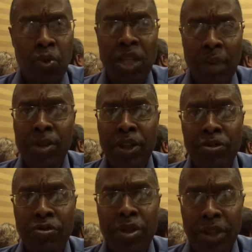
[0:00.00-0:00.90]
when I'm in
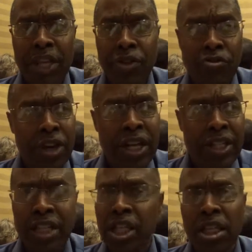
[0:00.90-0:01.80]
the
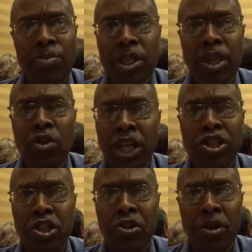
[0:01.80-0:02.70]
ring, there's going to be no
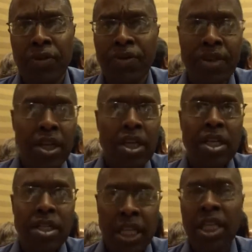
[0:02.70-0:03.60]
issue of
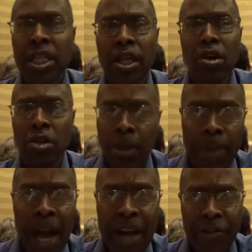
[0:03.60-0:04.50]
needing to go to the
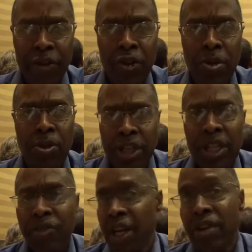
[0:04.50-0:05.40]
bathroom or
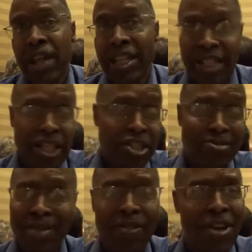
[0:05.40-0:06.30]
anything of that nature.
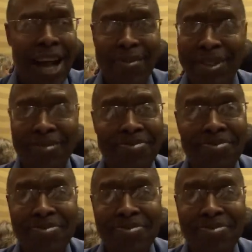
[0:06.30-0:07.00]
Never happened.